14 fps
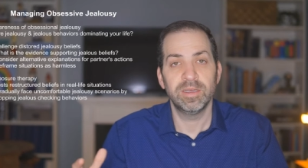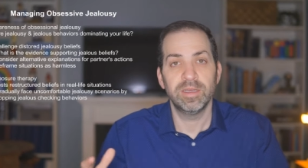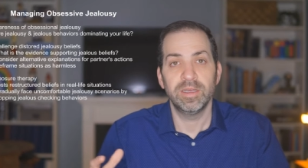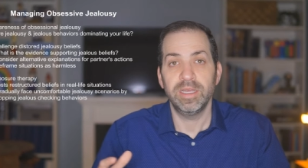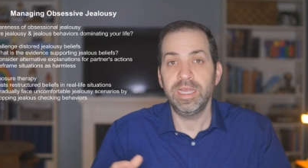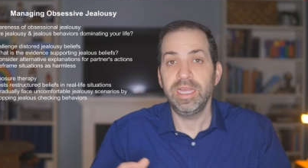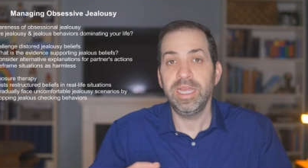
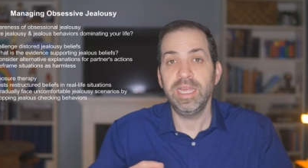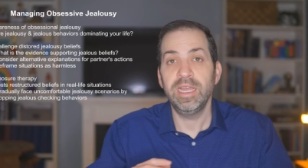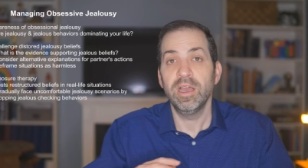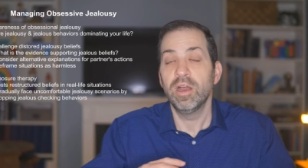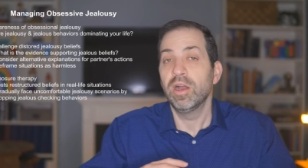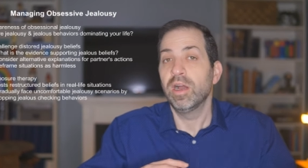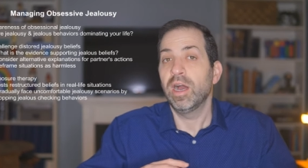He
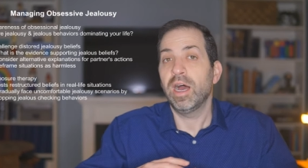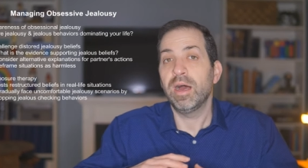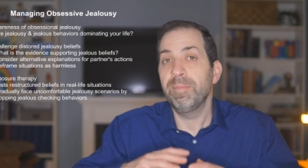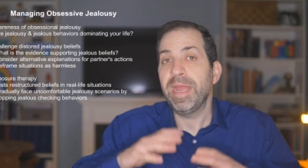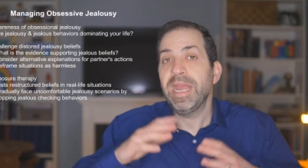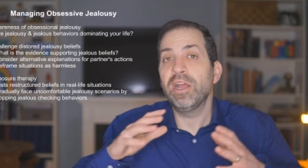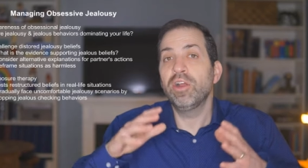uh,
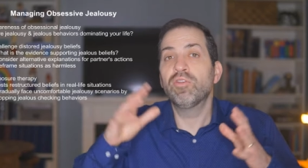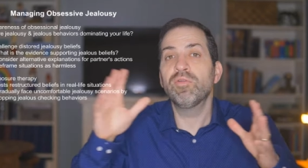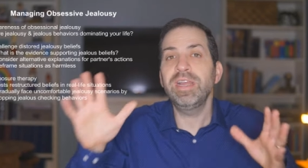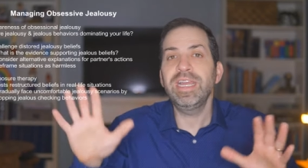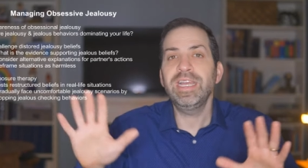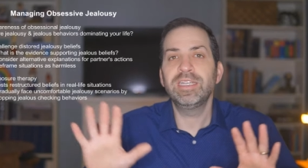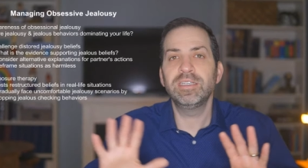may
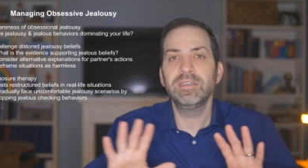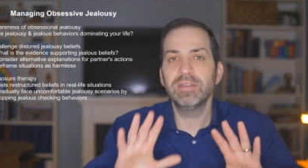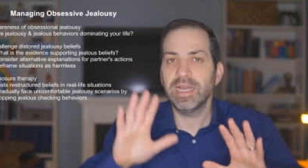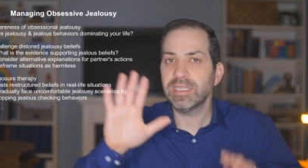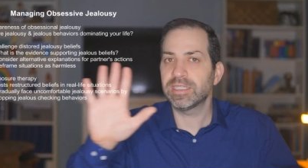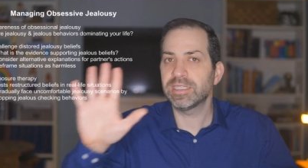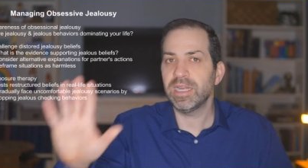agree to
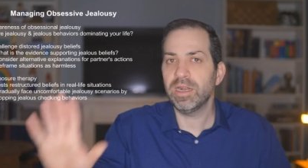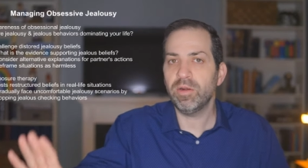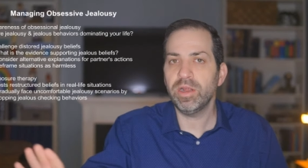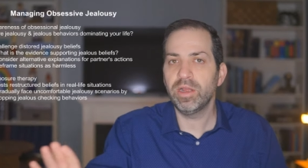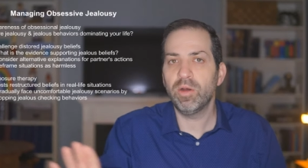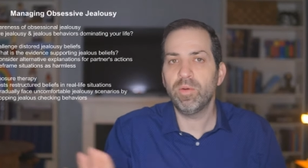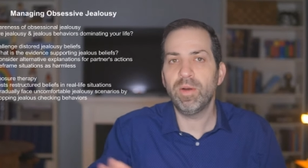let Sarah
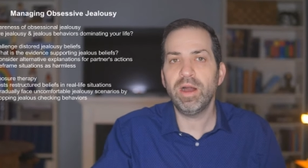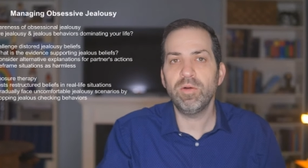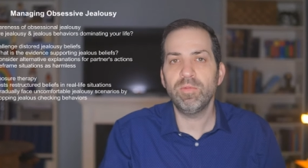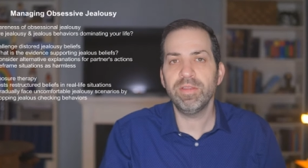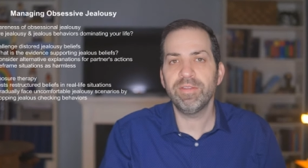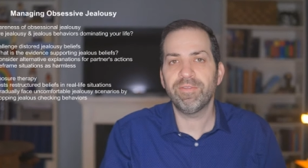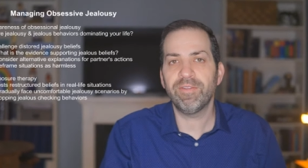go out
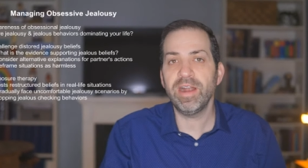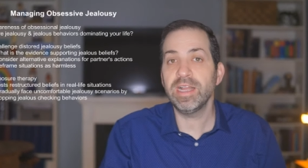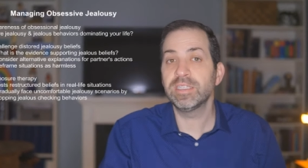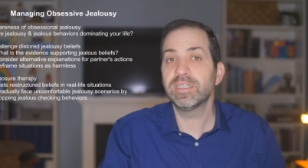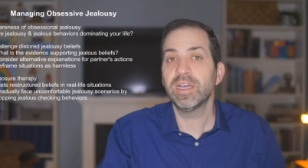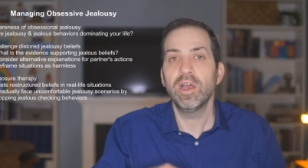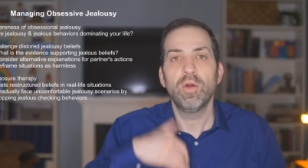with
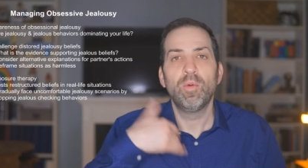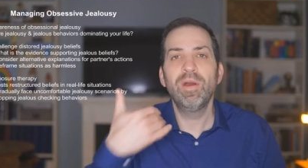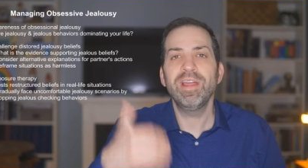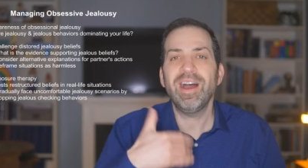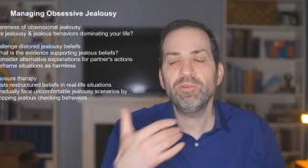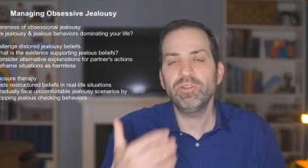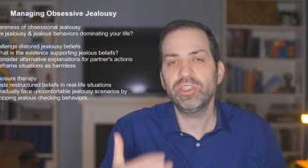friends
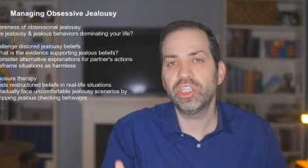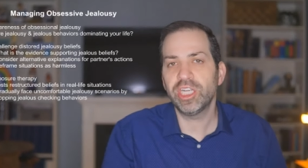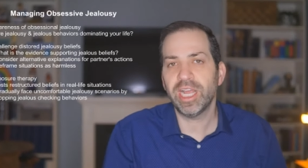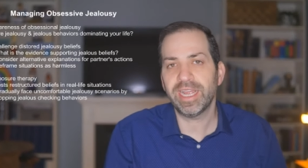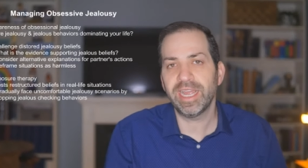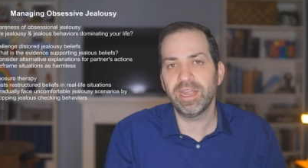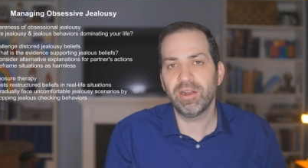without
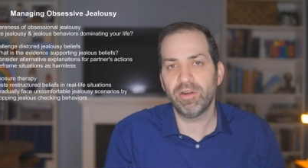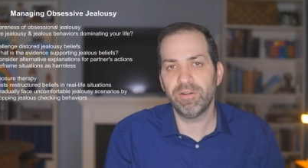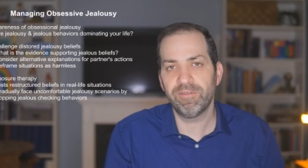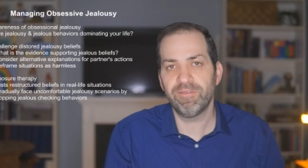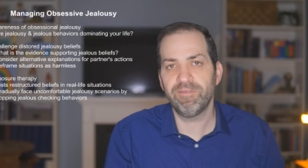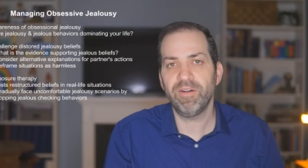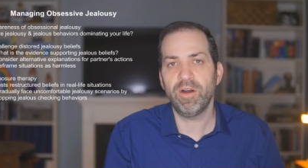checking her
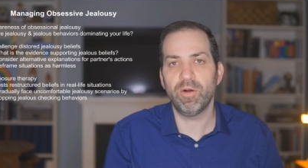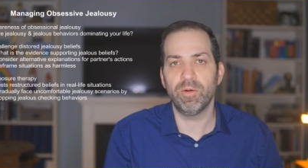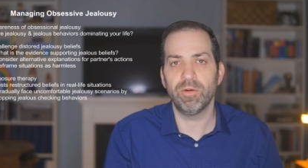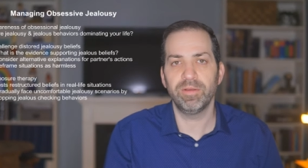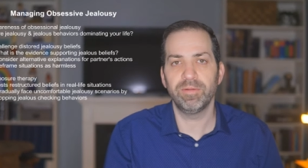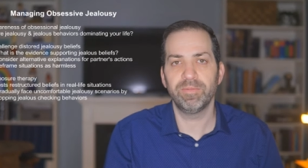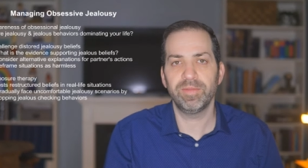phone.
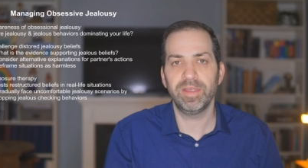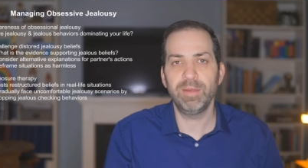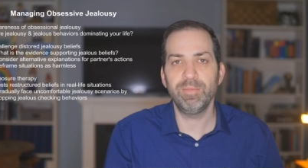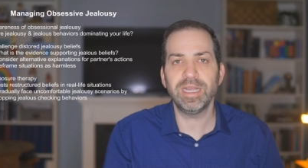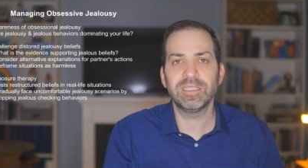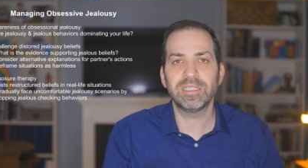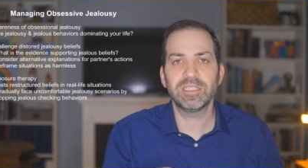He
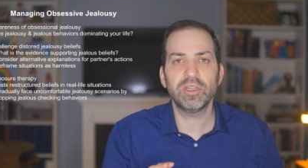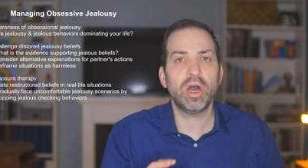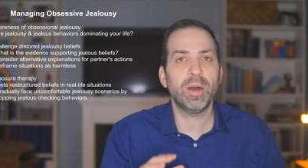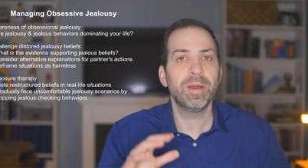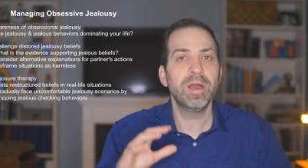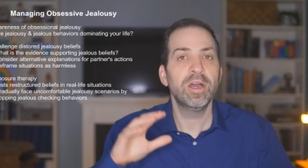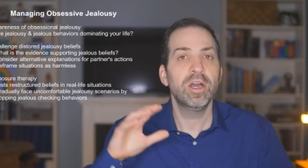might
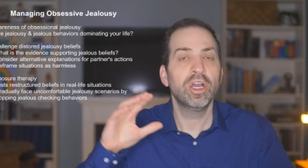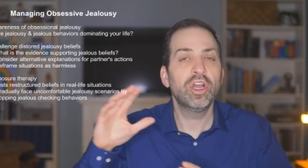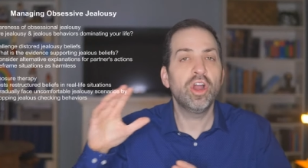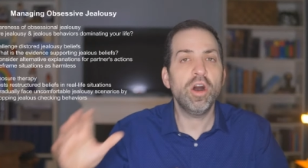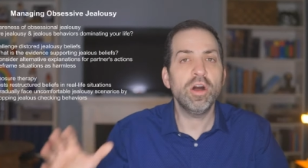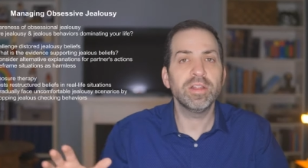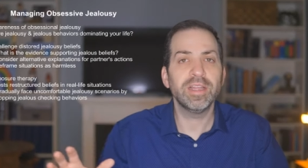stop
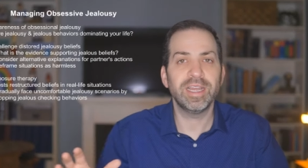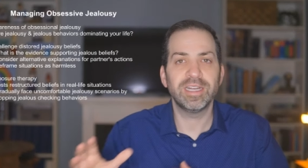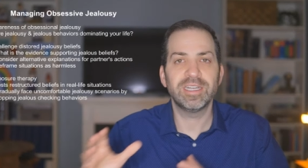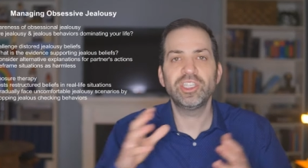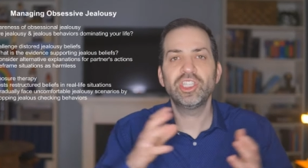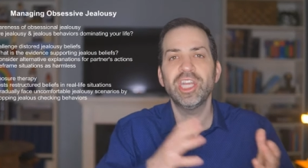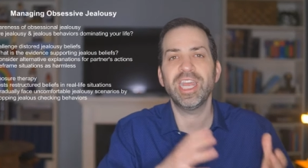calling to
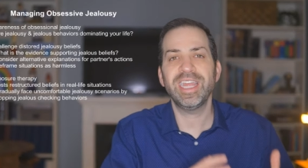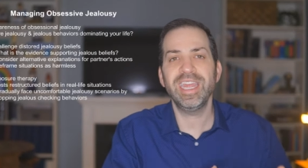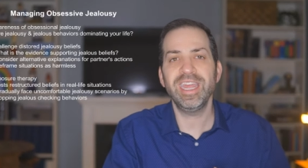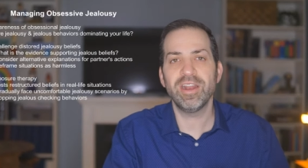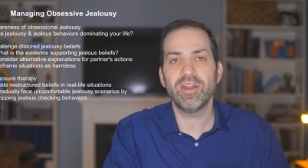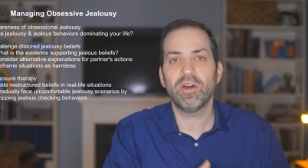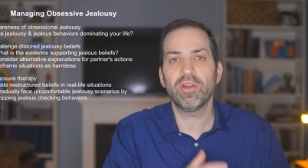check
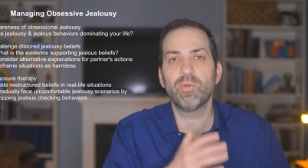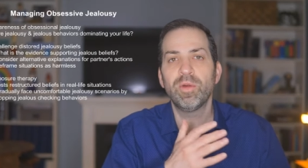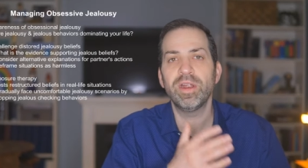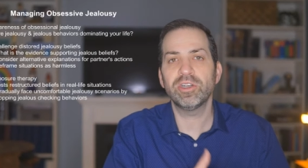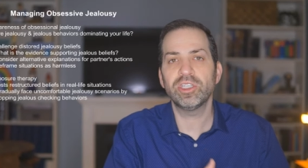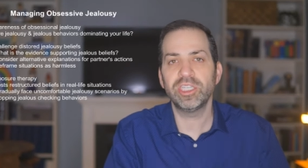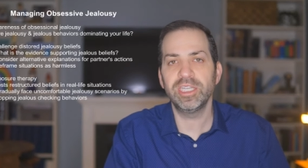in on
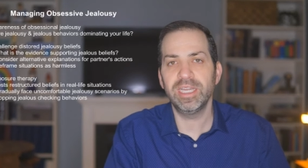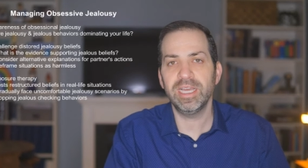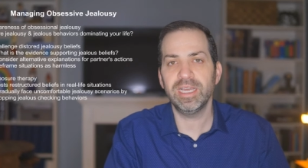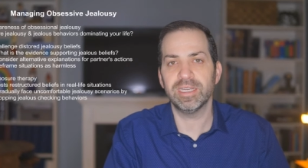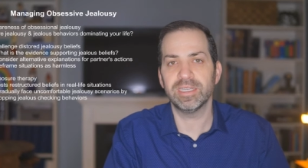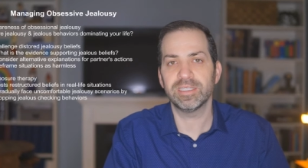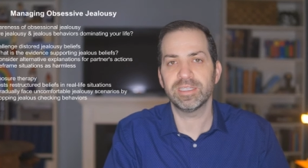where she
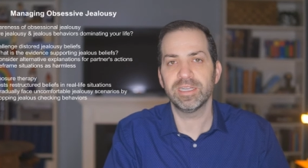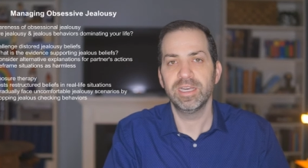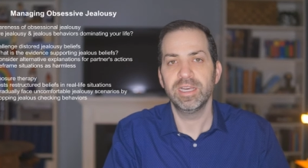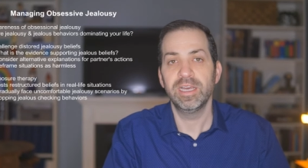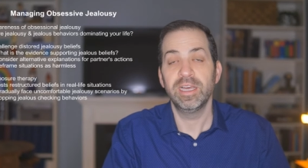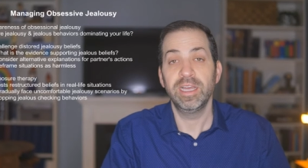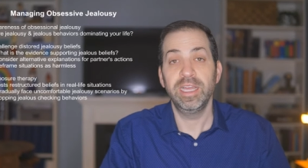is.
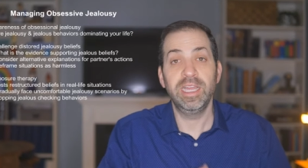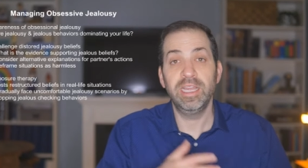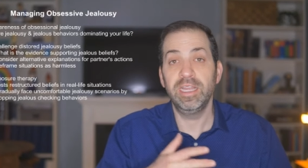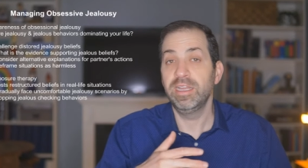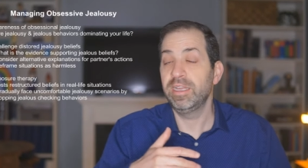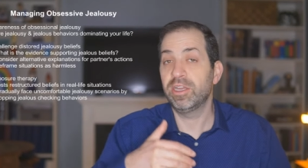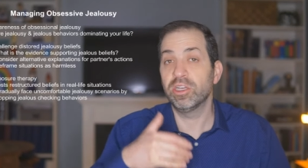He
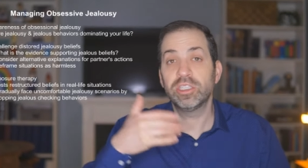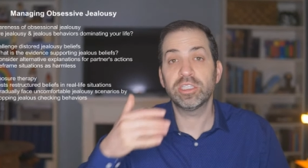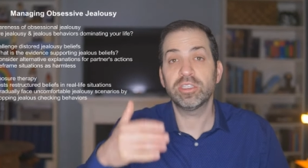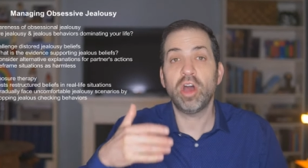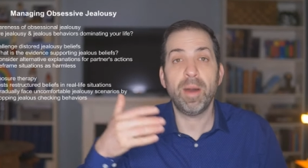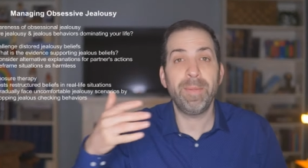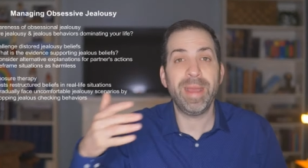could
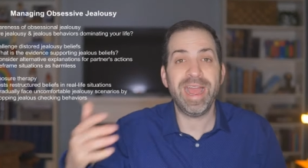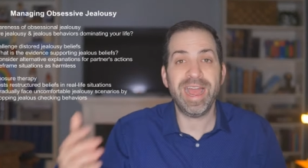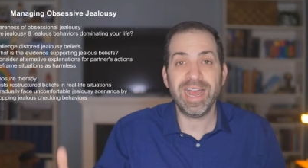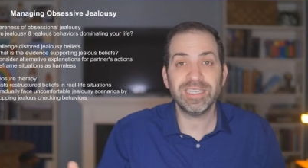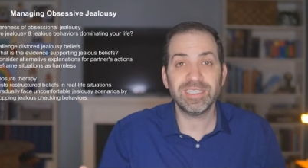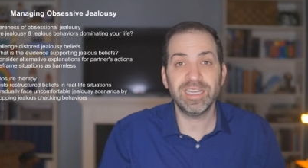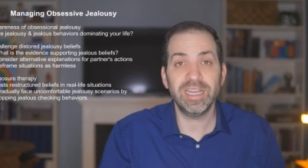stop
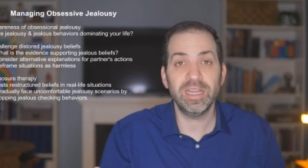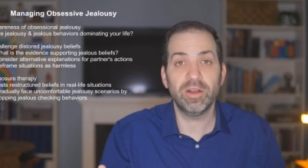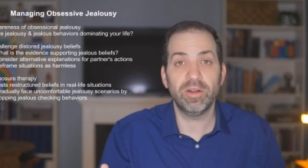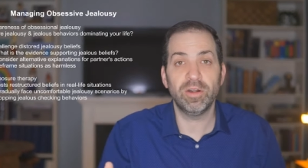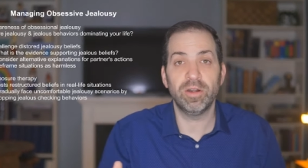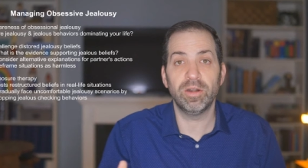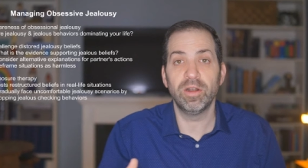asking
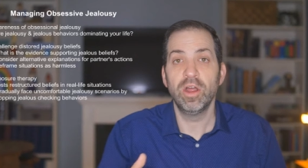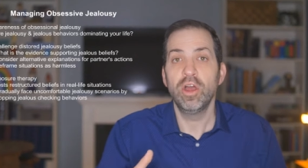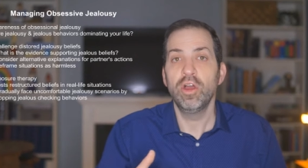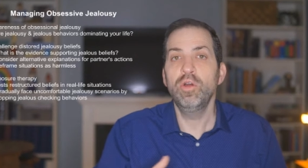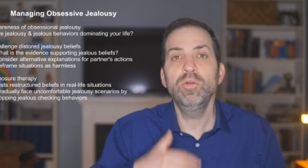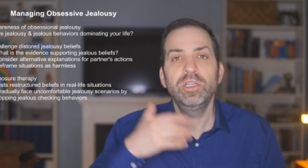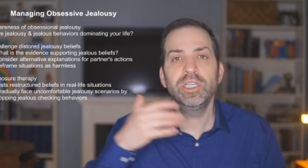her
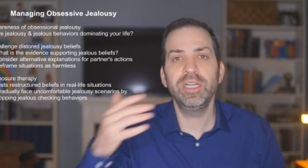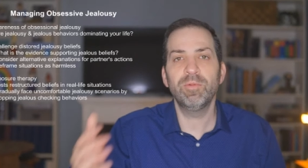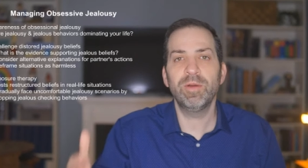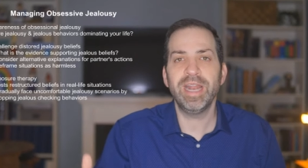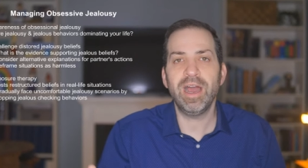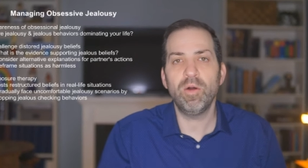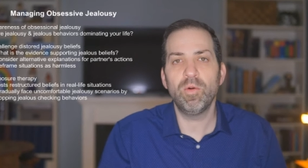who she
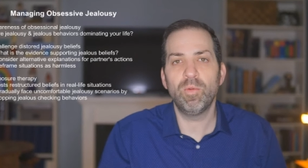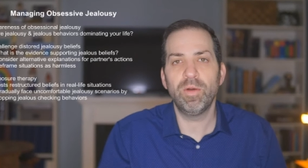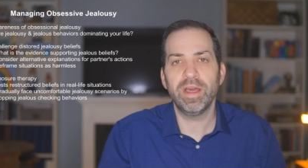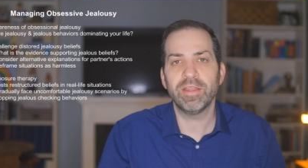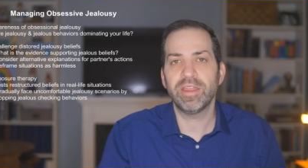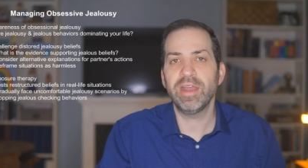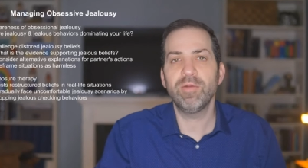went out
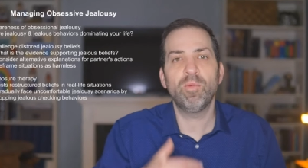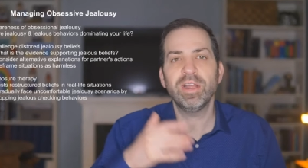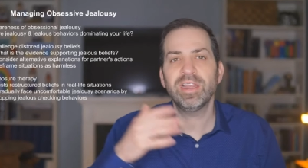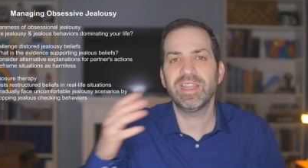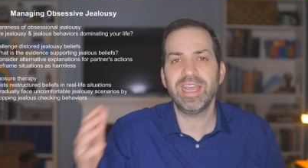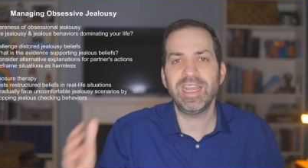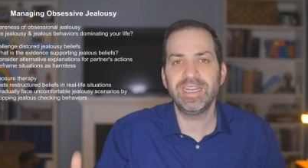with and what
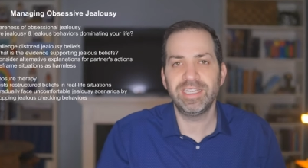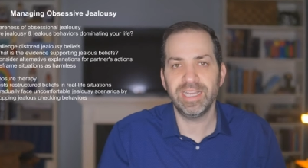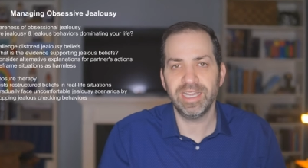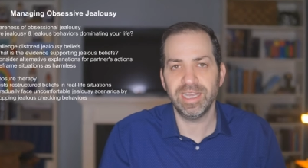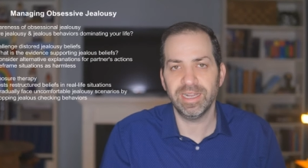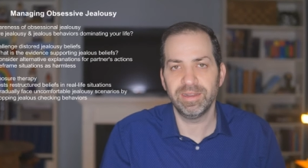they did.